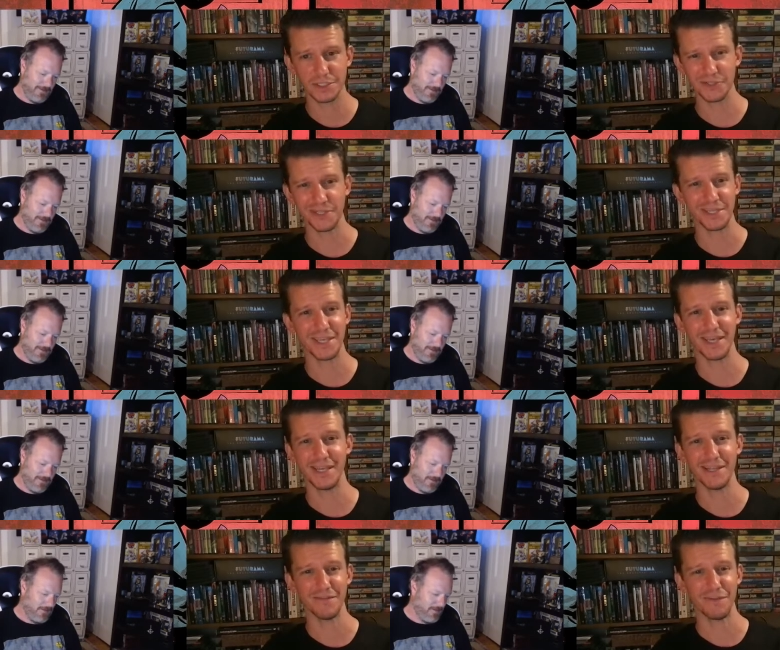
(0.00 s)
Speaker 1: to the kid
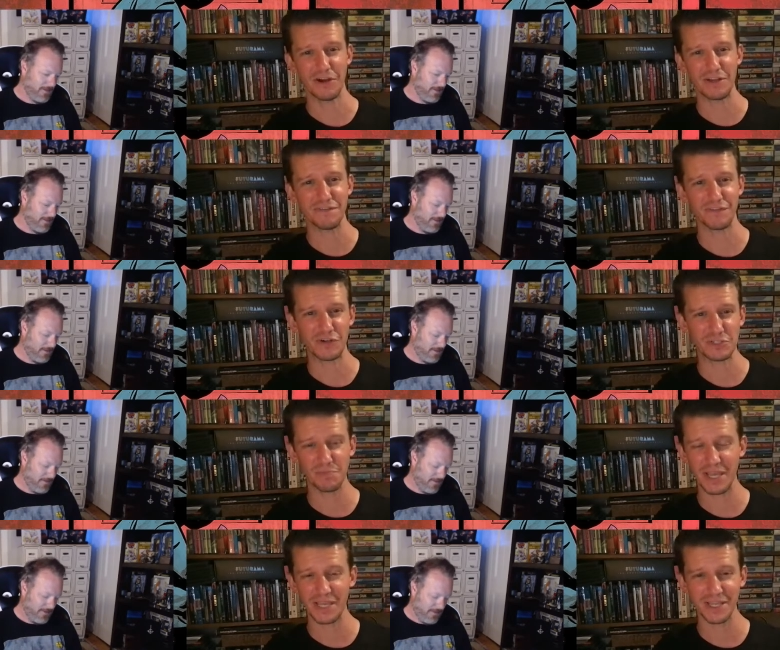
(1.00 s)
in the very first
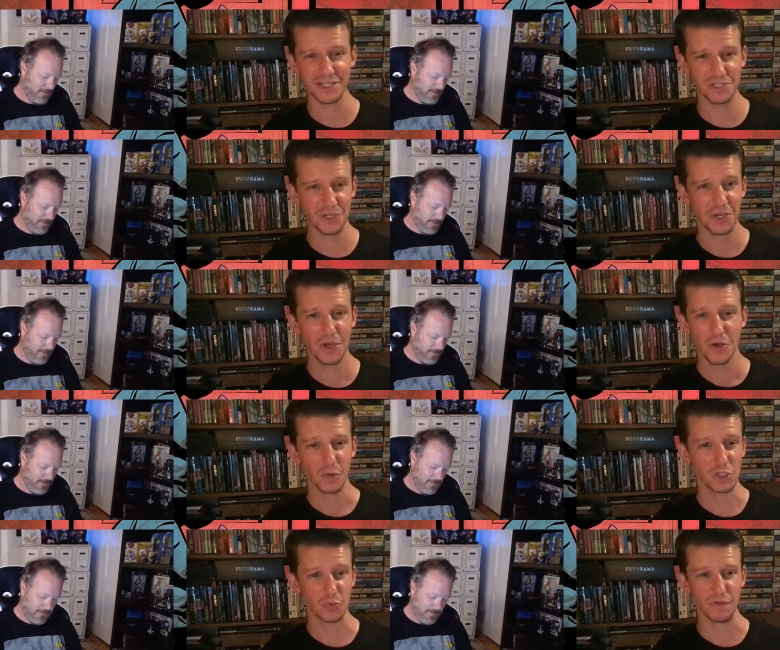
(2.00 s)
page,
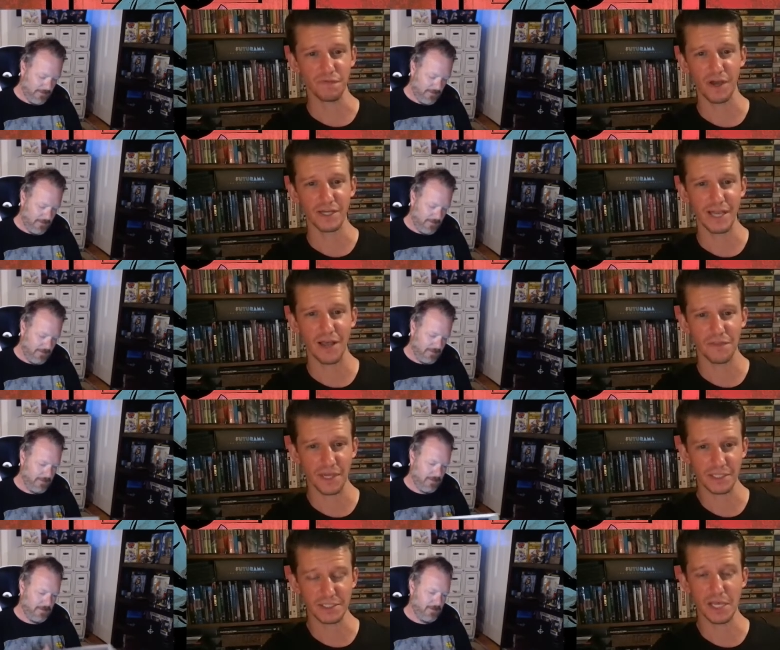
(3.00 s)
which we find out that
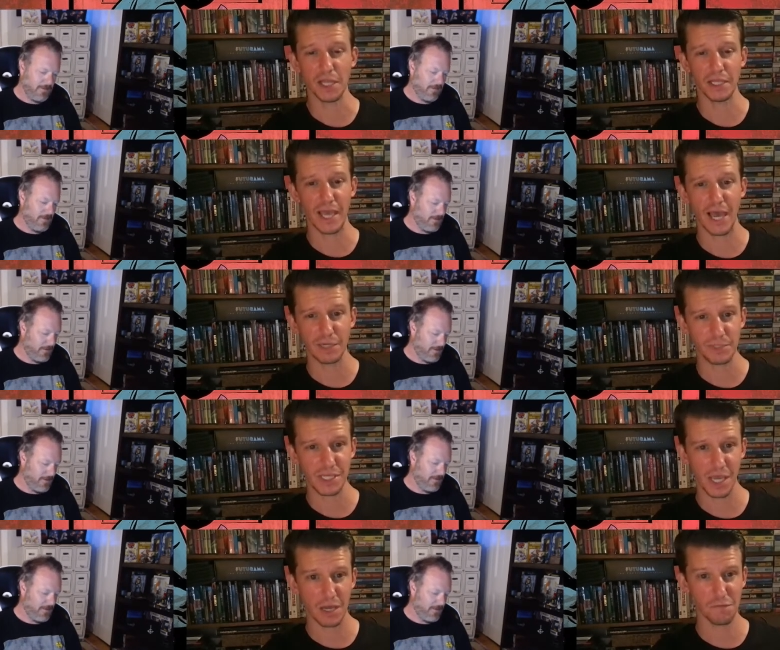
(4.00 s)
he's yelling at him
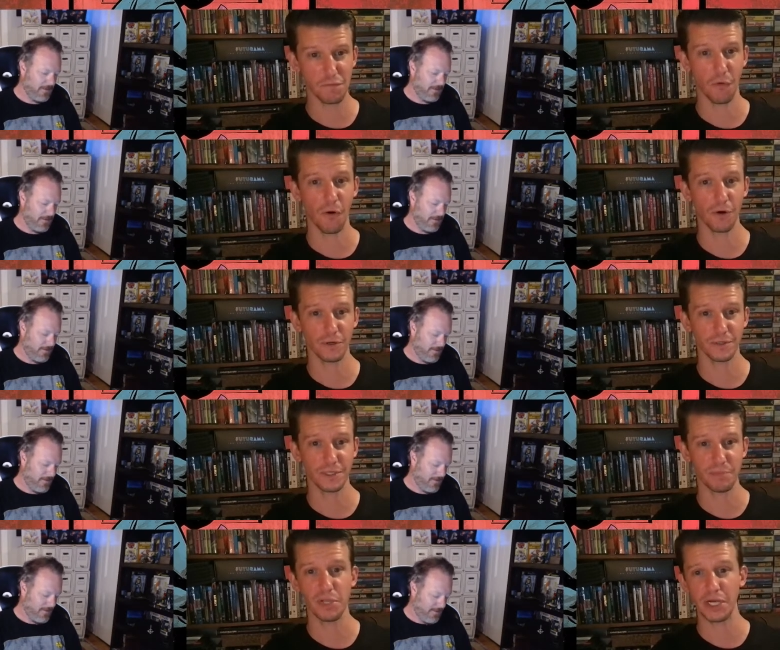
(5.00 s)
again for
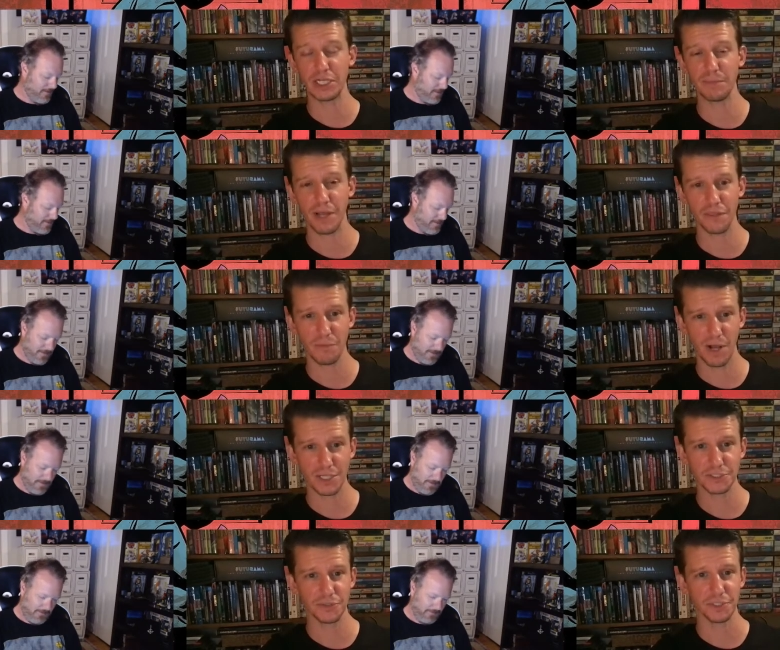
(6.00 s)
complaining about the
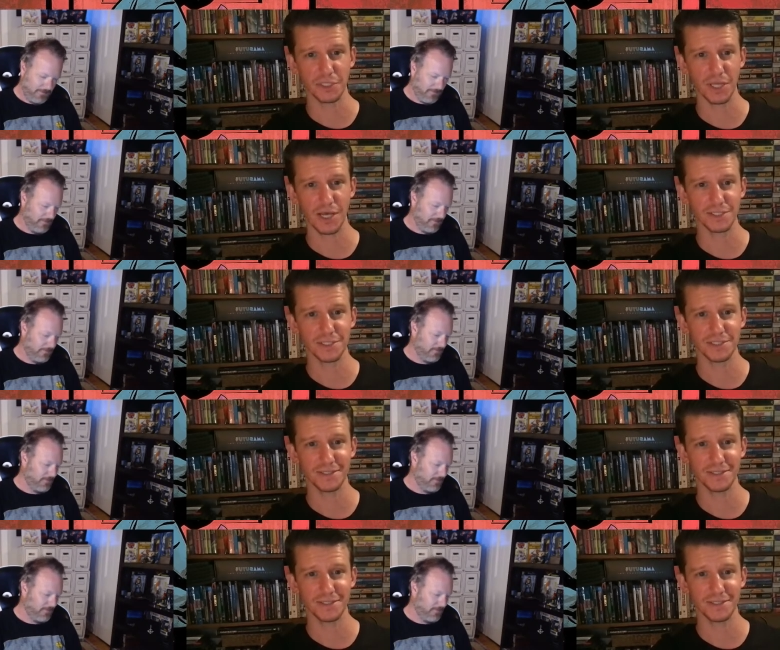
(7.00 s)
monster in the closet.